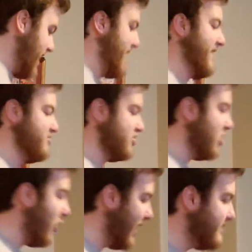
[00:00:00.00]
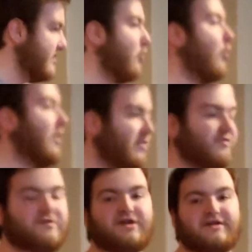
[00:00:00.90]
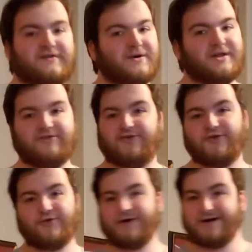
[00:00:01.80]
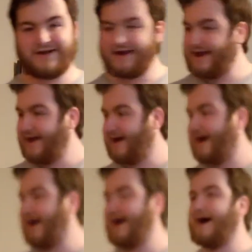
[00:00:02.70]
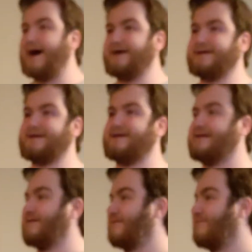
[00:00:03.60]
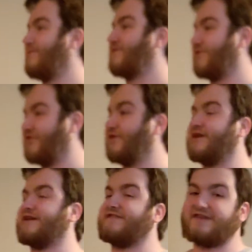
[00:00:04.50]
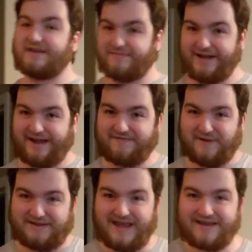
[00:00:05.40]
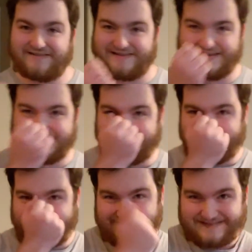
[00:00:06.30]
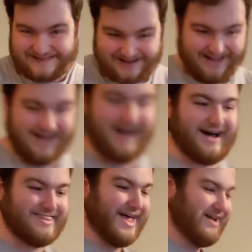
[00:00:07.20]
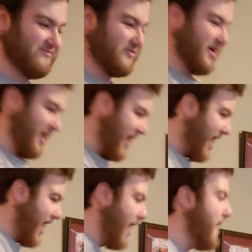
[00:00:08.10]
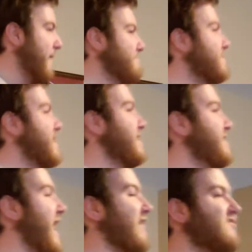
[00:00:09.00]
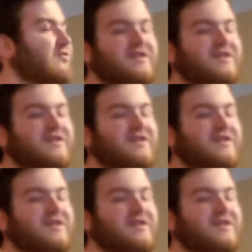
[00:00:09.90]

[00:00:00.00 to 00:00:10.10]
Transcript: I had no idea what this was going to turn into. Rest assured it exceeded my expectations on that front. Yeah, so